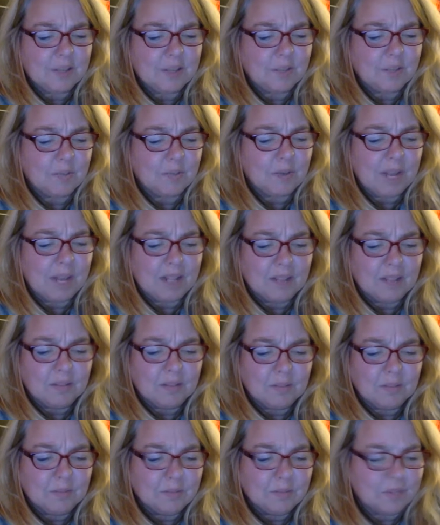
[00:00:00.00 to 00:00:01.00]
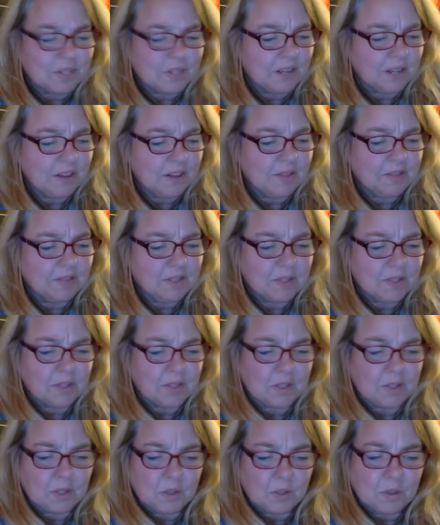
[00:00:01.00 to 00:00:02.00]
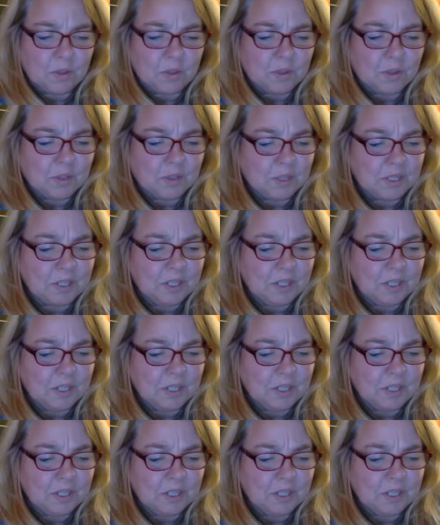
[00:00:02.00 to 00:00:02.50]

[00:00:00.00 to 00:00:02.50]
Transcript: the realms of the soul.